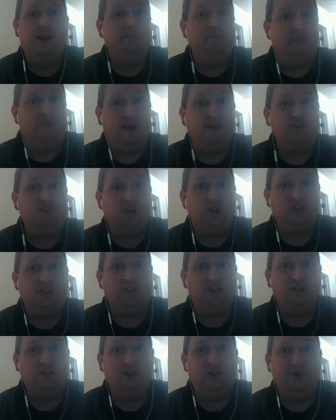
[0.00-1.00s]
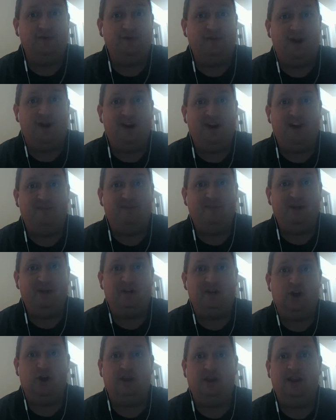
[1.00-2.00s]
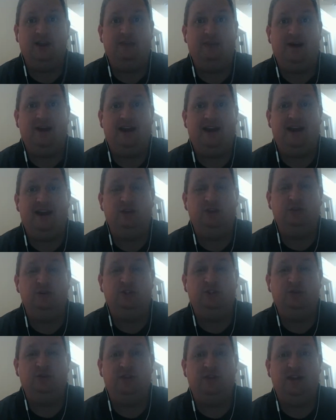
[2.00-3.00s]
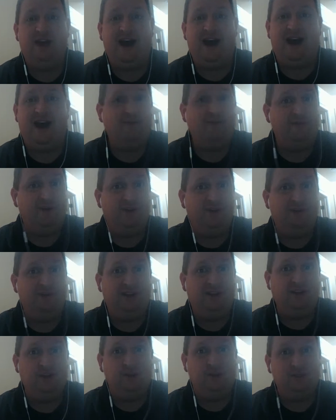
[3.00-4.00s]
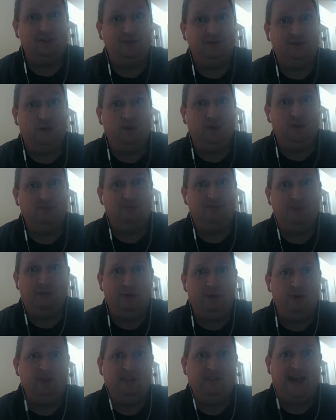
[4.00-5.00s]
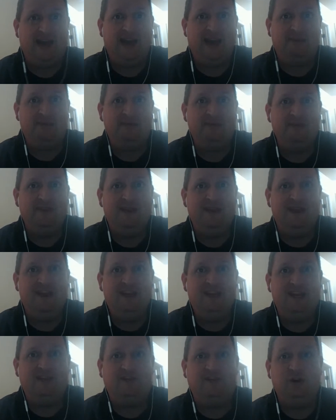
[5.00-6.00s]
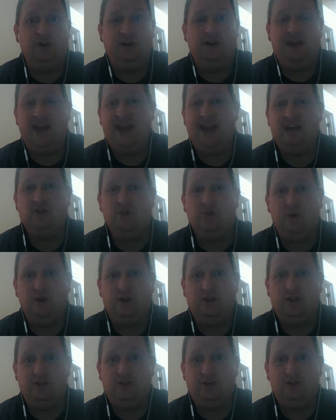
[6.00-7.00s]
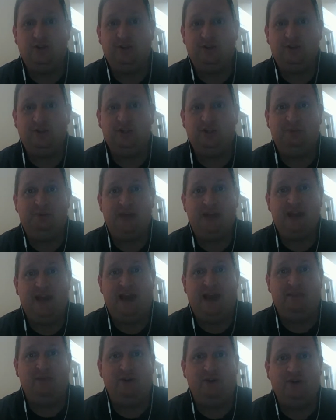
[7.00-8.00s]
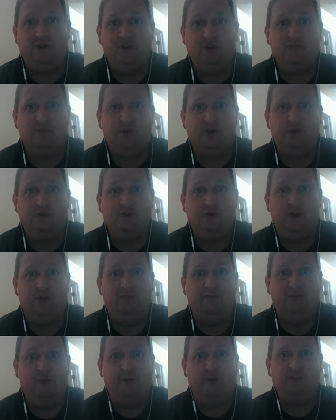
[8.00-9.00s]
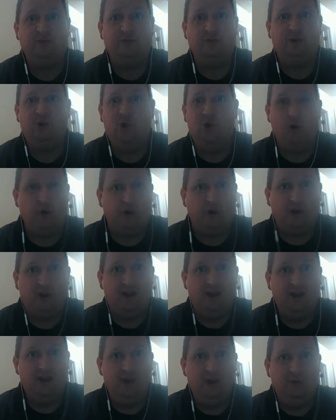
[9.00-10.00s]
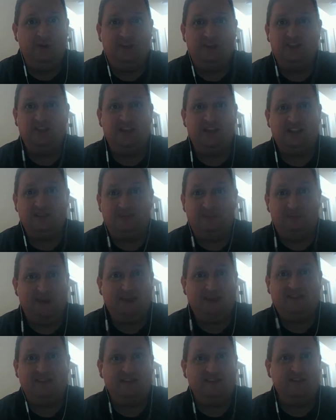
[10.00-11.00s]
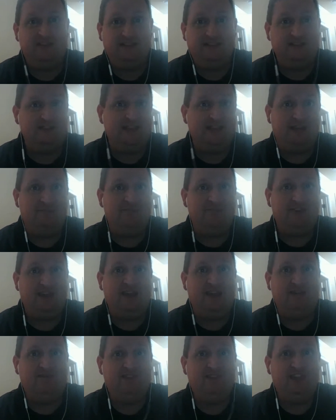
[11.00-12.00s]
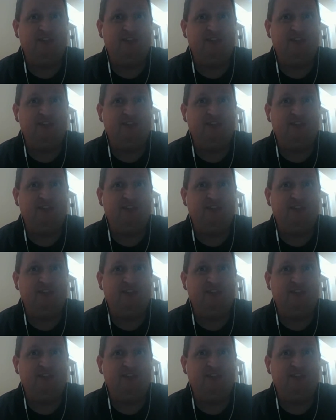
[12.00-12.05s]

My instructions so far have been talking about how to do this with an iPhone and using the Voice Memos app. If you're an Android user, there should be an app on your phone called Voice Recorder, which does basically the same thing.